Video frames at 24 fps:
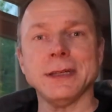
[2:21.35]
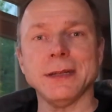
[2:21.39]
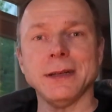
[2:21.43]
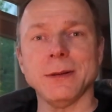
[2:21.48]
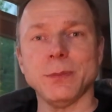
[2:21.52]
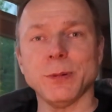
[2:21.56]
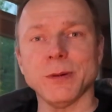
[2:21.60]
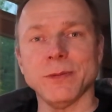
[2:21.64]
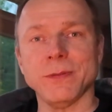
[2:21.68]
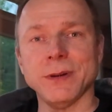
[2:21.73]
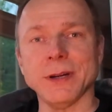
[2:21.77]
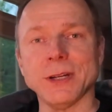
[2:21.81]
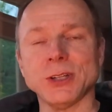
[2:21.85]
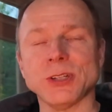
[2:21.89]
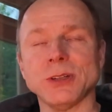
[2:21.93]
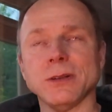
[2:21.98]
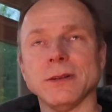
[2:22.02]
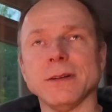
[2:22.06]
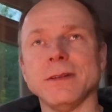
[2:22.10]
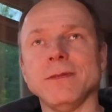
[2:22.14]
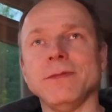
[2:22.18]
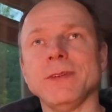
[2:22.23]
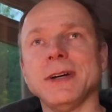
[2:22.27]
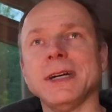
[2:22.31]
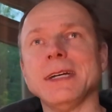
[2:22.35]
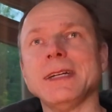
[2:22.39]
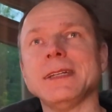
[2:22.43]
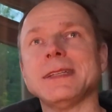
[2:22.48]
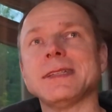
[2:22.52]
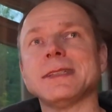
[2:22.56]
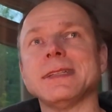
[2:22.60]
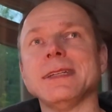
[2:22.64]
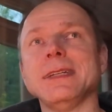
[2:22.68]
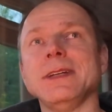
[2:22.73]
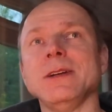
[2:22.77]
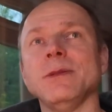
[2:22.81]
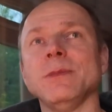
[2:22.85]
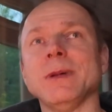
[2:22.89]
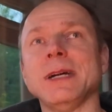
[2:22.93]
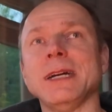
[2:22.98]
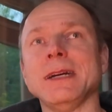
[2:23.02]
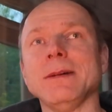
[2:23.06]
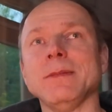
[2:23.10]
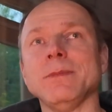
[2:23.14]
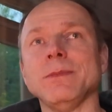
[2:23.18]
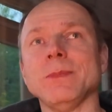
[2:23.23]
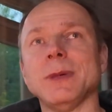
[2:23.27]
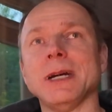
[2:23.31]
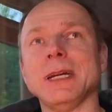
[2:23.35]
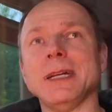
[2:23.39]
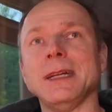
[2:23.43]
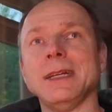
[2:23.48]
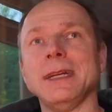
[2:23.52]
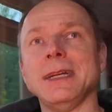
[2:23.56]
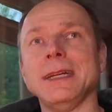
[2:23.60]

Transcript: any professional advice that you might